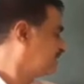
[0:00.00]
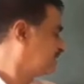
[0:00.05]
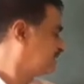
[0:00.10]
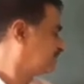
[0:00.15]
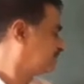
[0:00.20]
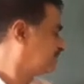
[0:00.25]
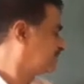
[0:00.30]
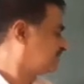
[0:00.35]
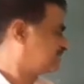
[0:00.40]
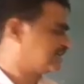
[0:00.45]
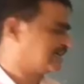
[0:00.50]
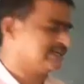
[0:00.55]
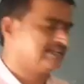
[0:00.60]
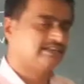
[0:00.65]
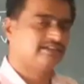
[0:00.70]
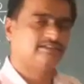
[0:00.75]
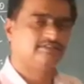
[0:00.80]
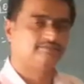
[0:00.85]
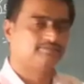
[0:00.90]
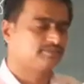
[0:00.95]
bz.
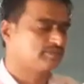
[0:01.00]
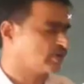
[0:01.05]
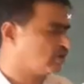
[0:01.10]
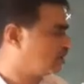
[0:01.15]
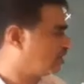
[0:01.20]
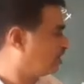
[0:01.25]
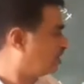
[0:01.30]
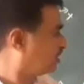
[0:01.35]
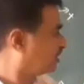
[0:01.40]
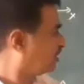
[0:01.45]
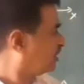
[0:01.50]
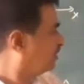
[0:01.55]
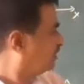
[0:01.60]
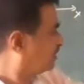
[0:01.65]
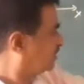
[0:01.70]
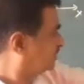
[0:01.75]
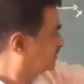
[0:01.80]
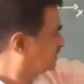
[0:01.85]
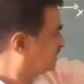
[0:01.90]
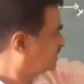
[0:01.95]
Or
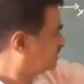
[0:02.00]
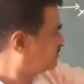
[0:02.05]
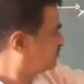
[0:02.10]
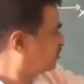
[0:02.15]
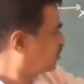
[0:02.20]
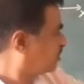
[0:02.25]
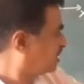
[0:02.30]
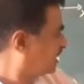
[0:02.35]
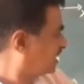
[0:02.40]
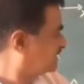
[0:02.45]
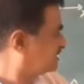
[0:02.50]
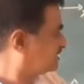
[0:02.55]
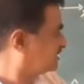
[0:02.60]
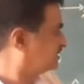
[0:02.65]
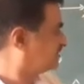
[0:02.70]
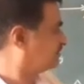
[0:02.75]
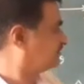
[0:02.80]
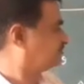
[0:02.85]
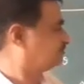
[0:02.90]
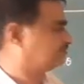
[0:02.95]
these products
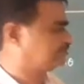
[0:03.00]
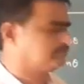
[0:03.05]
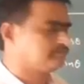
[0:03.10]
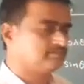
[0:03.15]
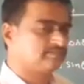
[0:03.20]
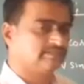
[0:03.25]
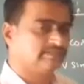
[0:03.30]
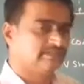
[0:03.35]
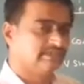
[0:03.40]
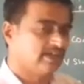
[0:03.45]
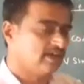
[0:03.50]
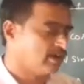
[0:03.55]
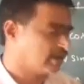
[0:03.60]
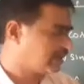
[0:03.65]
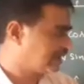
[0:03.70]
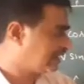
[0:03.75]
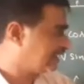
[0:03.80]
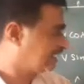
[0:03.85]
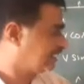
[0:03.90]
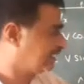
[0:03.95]
are
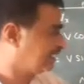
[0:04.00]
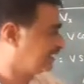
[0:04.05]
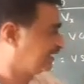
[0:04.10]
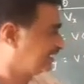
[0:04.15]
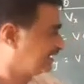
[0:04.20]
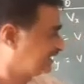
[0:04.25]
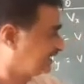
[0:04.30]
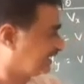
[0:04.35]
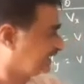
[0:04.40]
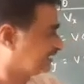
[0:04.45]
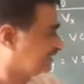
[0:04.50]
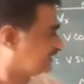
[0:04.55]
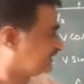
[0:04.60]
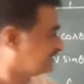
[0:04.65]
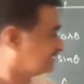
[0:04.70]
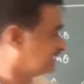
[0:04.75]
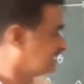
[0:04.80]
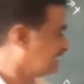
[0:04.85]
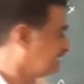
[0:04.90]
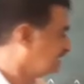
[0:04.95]
like written like
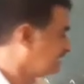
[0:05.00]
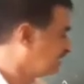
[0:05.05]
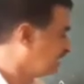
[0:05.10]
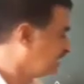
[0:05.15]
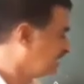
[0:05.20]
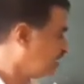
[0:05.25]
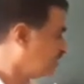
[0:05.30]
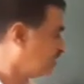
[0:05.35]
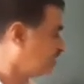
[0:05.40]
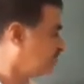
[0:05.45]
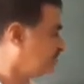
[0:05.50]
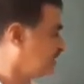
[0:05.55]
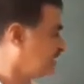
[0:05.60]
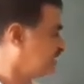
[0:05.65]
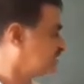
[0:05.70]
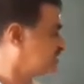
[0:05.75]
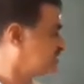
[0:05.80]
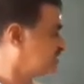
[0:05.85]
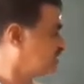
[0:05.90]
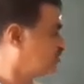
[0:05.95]
this: a dot b
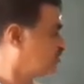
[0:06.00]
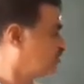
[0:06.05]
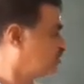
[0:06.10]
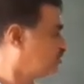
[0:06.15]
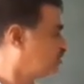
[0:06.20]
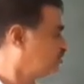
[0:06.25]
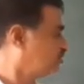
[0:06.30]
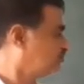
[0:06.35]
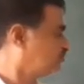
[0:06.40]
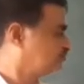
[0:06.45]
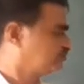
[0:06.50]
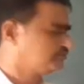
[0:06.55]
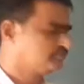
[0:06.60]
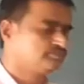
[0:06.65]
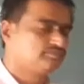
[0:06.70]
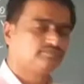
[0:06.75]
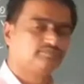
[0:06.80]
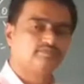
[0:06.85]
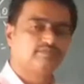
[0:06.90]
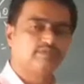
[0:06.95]
is equal to
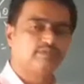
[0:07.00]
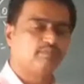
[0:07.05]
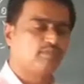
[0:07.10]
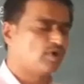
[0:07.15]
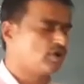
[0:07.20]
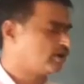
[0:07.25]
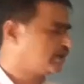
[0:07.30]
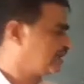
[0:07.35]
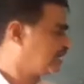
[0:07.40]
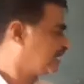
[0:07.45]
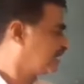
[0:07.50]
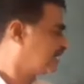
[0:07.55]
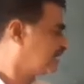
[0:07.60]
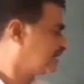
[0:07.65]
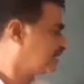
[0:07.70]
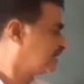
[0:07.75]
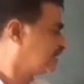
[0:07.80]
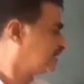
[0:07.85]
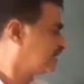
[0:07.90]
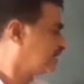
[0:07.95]
mod a
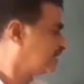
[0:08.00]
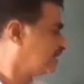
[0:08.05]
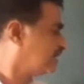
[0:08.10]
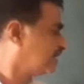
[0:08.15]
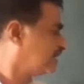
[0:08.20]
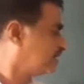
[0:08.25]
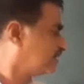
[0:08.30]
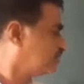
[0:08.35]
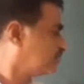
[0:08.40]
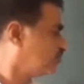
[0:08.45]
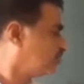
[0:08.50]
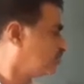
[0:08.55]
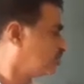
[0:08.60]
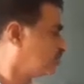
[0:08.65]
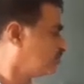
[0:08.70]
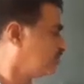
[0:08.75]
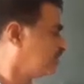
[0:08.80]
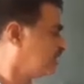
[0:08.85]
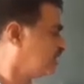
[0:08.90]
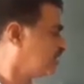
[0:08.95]
into
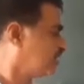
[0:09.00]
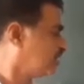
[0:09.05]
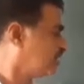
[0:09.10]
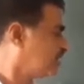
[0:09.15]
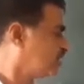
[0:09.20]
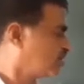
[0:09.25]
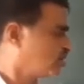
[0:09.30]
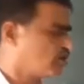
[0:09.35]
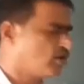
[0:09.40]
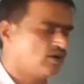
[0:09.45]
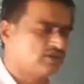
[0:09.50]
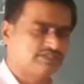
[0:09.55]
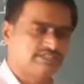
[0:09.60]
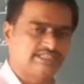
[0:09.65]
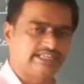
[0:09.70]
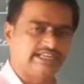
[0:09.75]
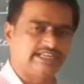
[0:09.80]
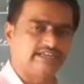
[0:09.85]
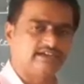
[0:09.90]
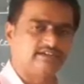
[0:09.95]
mod b cos
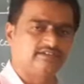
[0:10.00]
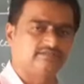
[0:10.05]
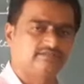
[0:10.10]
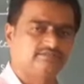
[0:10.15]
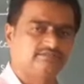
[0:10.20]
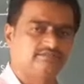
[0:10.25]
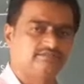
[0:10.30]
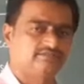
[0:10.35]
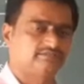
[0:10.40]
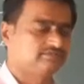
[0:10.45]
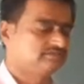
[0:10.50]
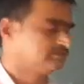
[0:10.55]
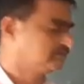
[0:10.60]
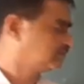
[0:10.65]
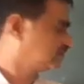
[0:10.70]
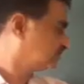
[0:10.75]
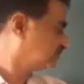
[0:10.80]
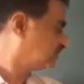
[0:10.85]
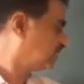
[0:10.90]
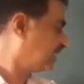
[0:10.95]
theta.
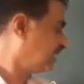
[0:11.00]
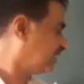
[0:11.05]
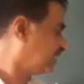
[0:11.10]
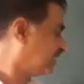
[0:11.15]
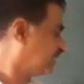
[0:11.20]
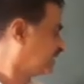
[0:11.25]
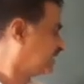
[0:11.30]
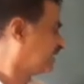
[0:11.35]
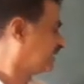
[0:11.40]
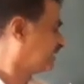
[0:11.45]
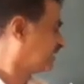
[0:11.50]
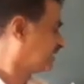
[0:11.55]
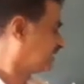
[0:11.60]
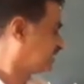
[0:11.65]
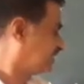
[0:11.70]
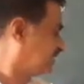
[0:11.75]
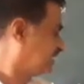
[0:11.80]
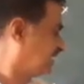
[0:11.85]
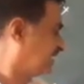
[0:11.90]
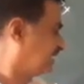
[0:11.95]
Okay.
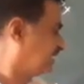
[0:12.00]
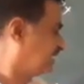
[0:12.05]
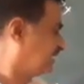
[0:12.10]
Then